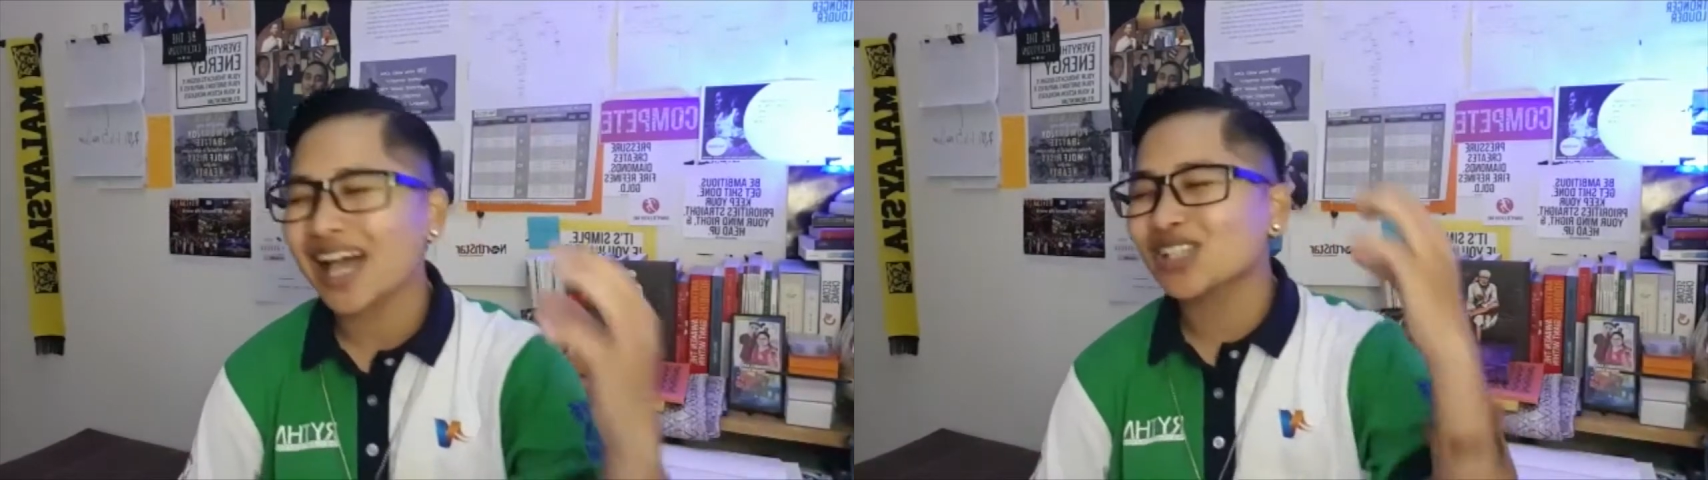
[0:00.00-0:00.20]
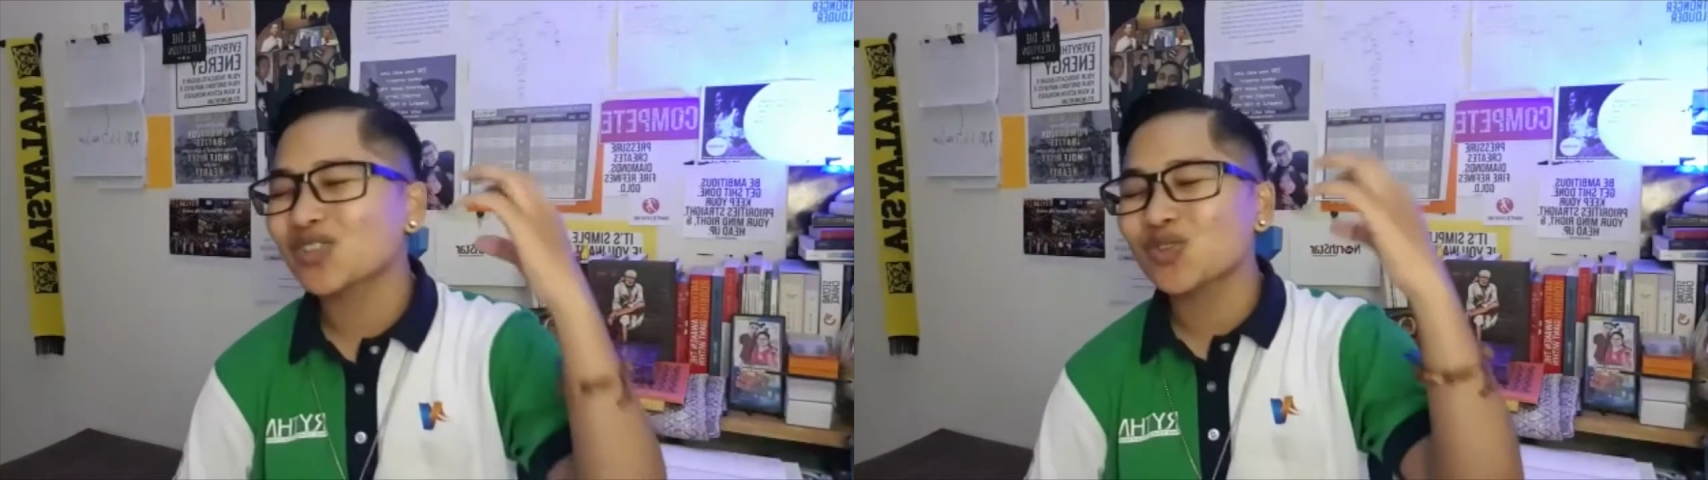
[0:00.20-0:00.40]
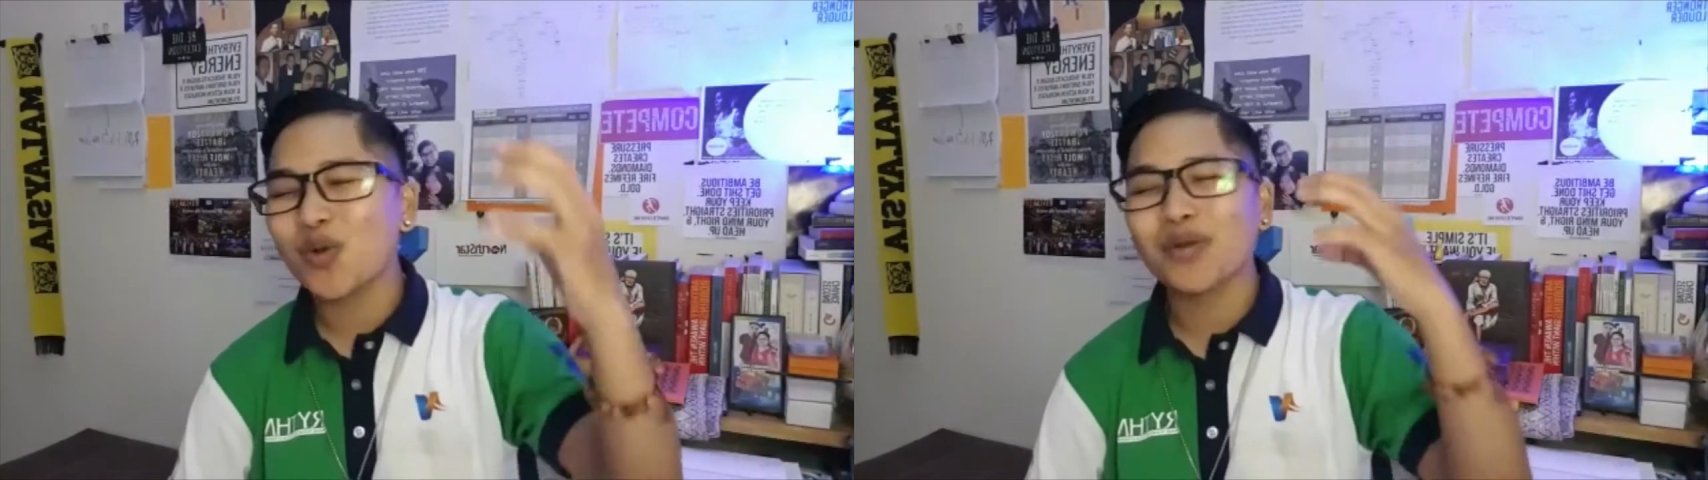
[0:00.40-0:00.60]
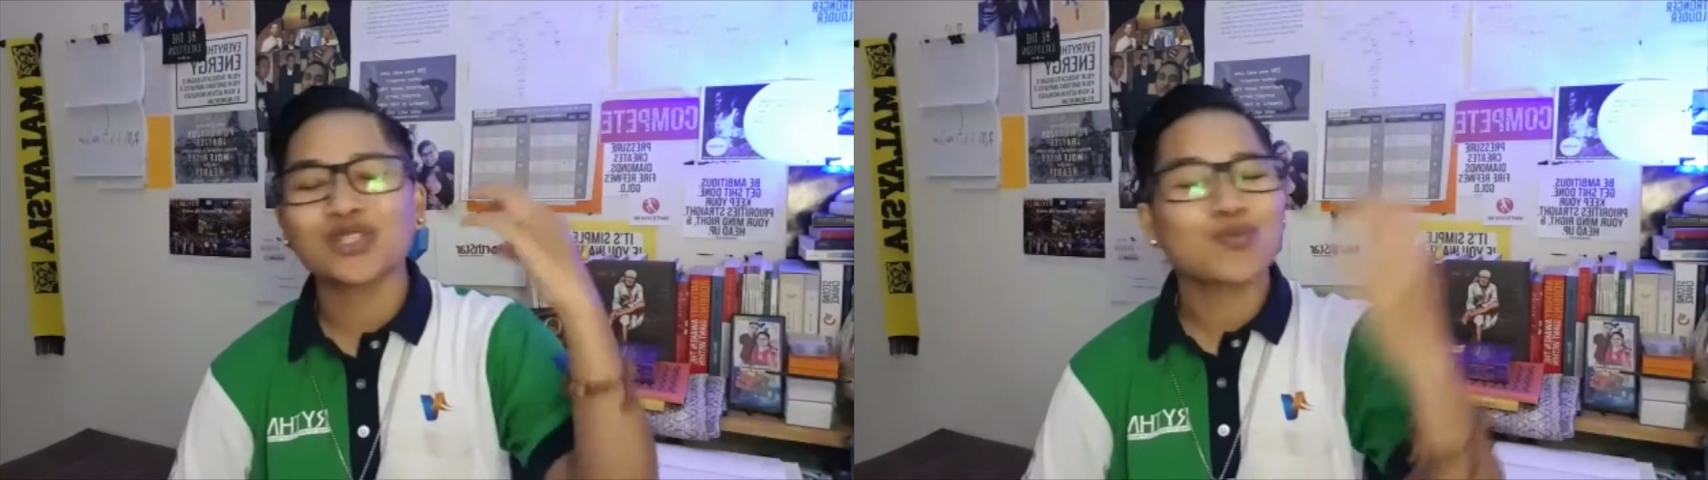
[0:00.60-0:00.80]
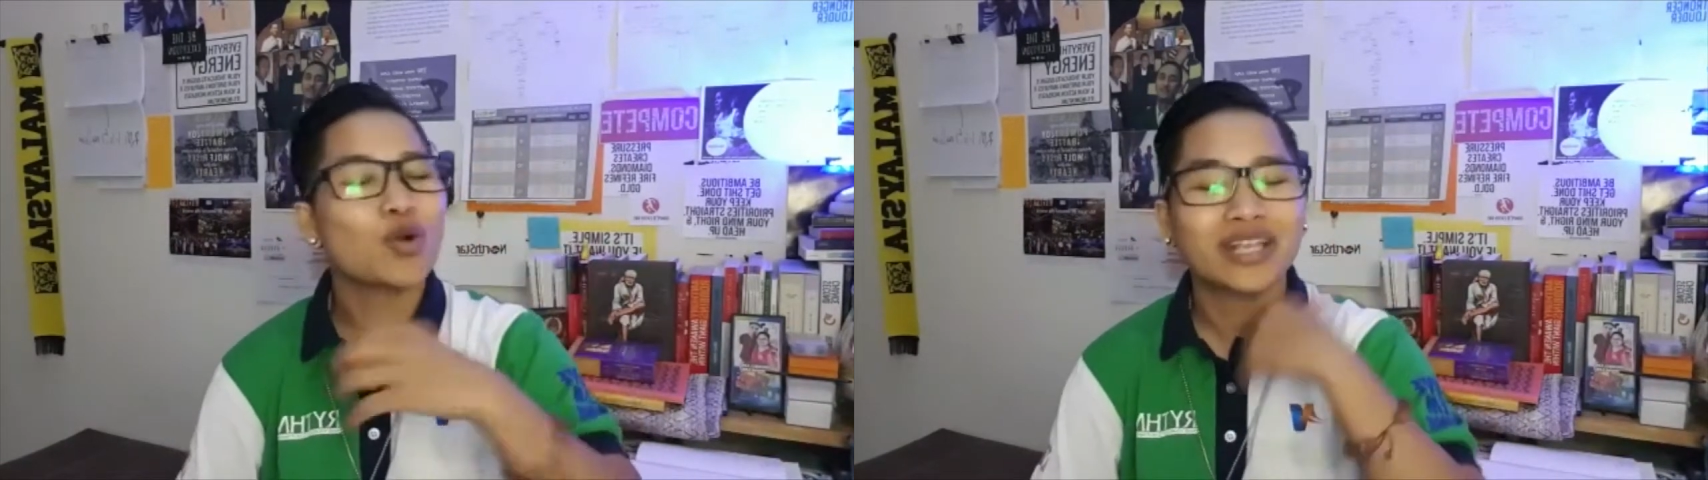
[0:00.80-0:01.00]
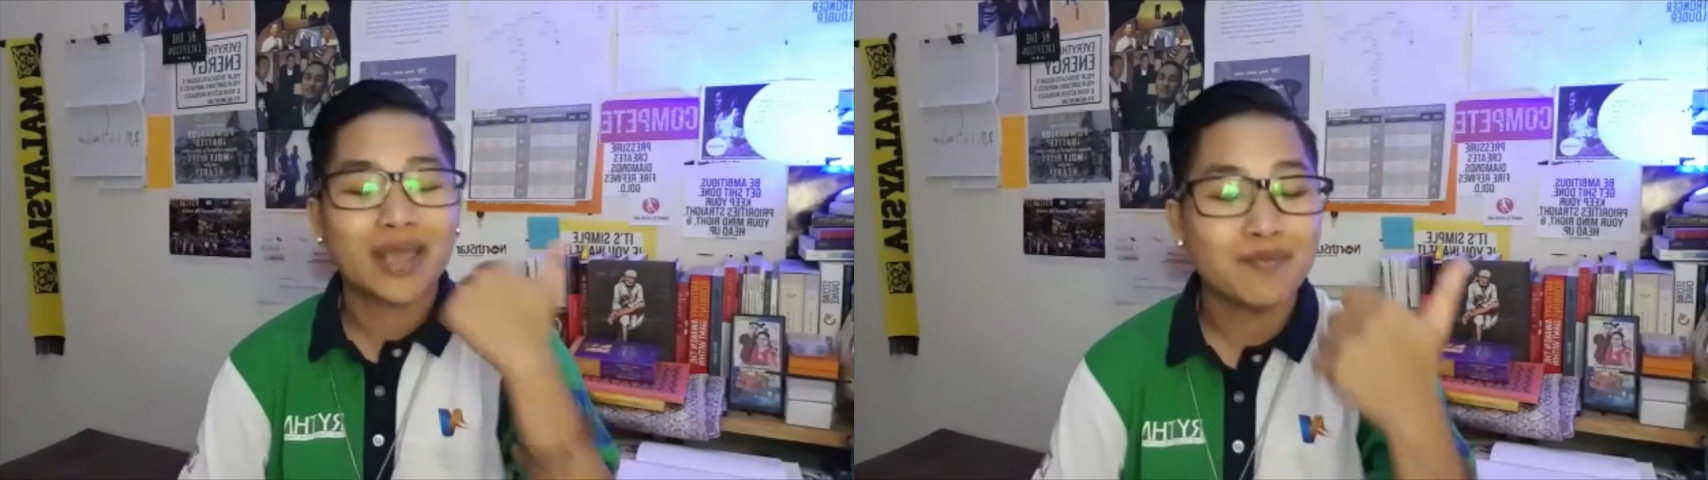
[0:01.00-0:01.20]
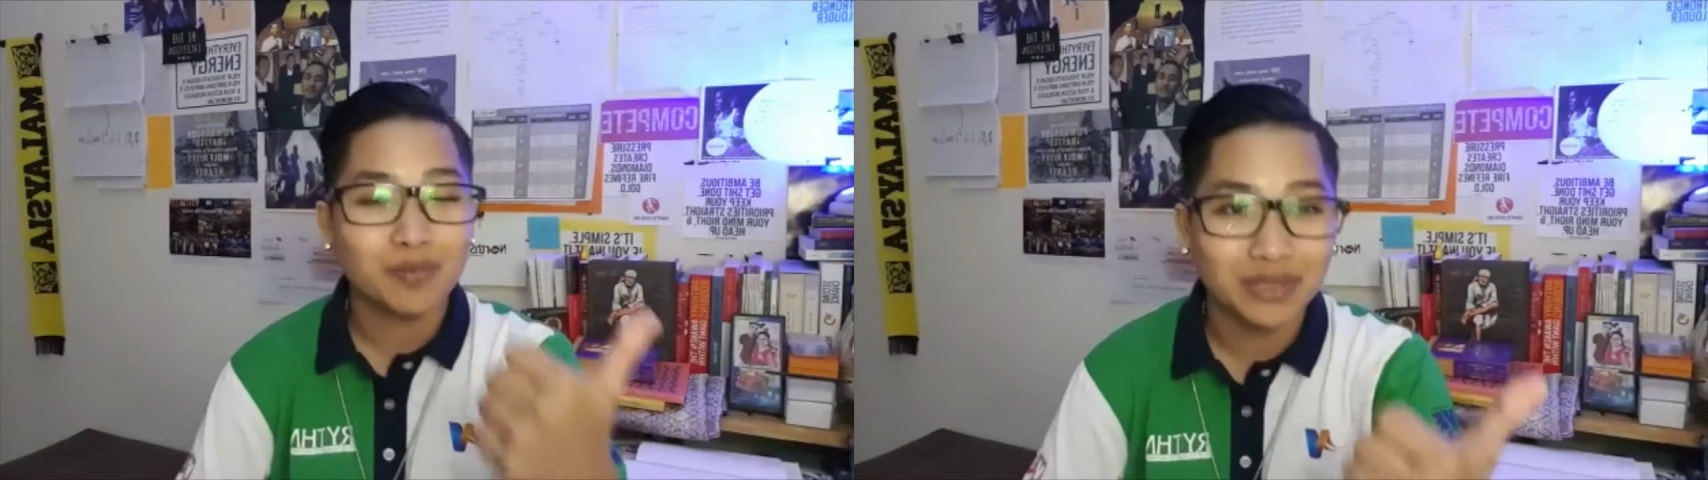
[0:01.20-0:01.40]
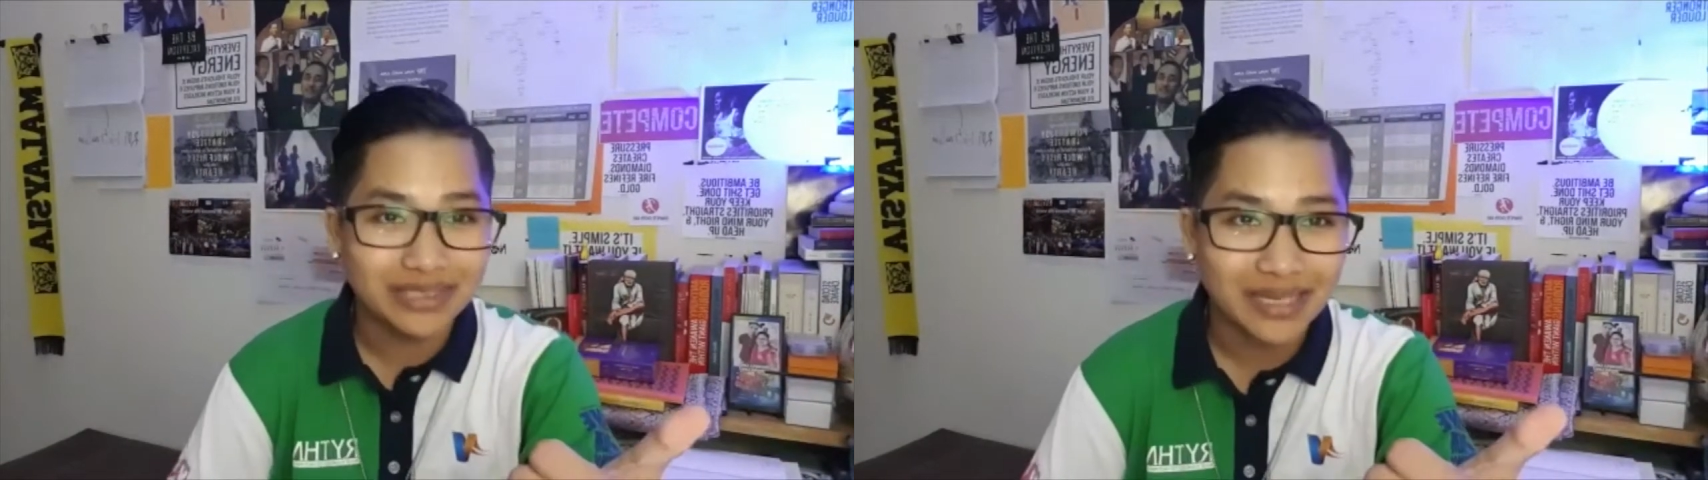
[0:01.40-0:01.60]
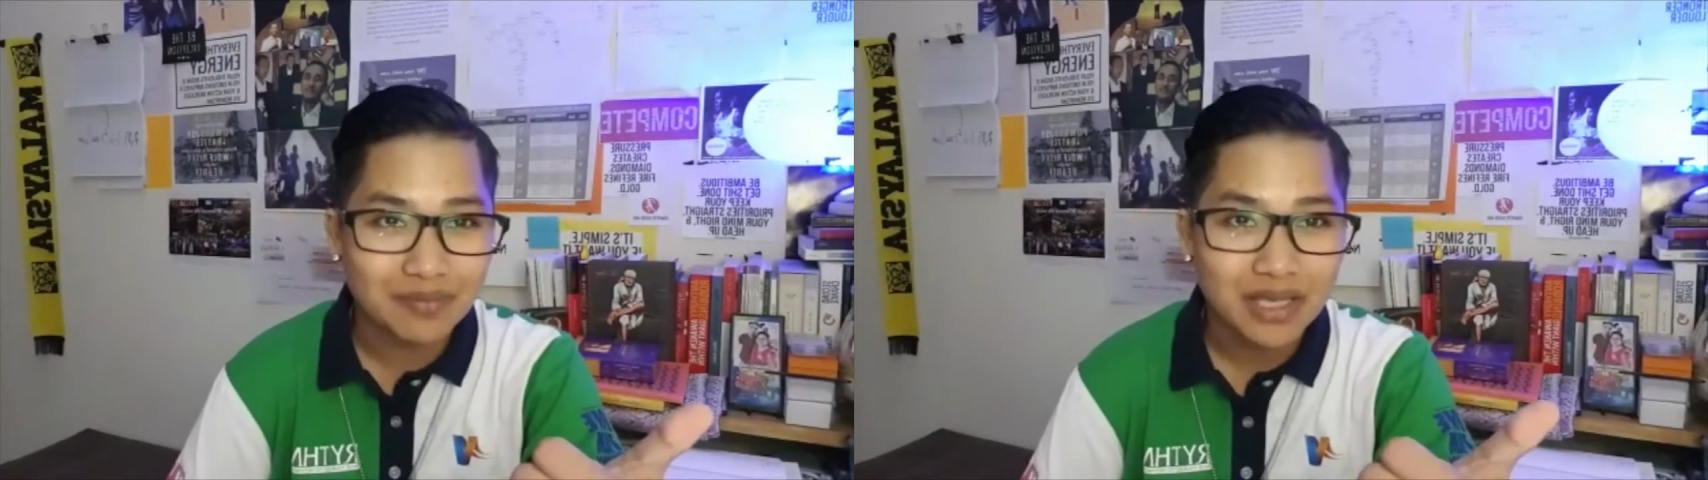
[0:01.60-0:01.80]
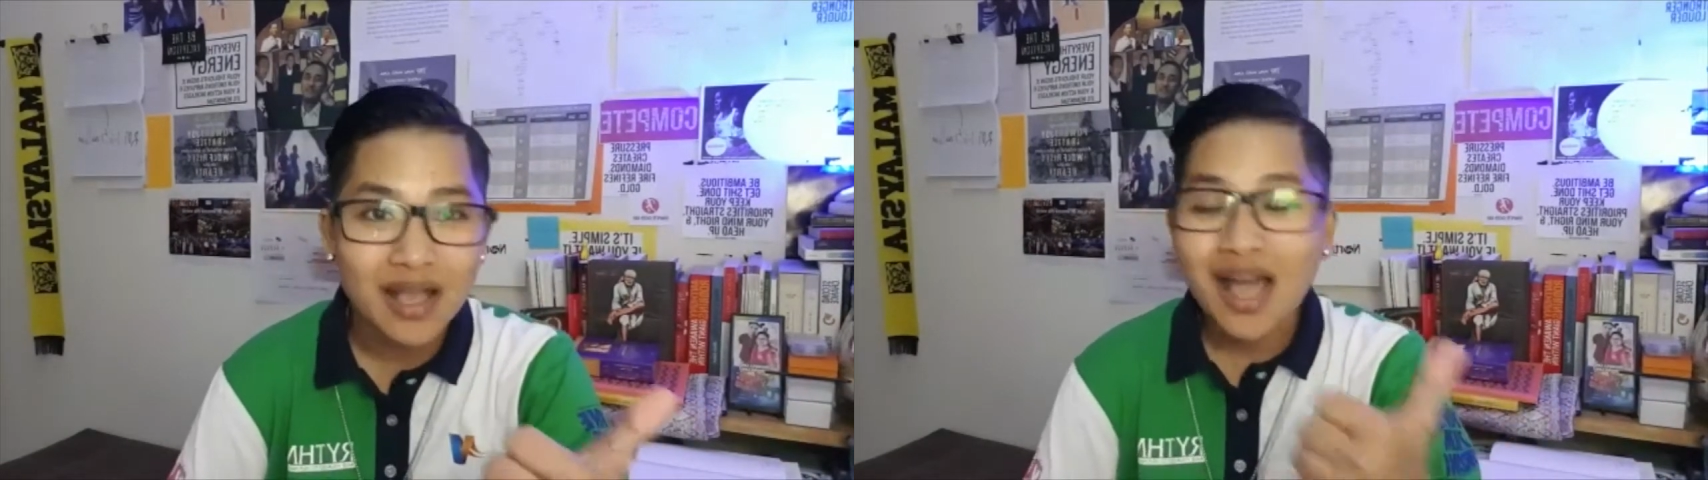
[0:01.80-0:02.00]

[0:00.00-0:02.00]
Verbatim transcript: are so much more capable than me,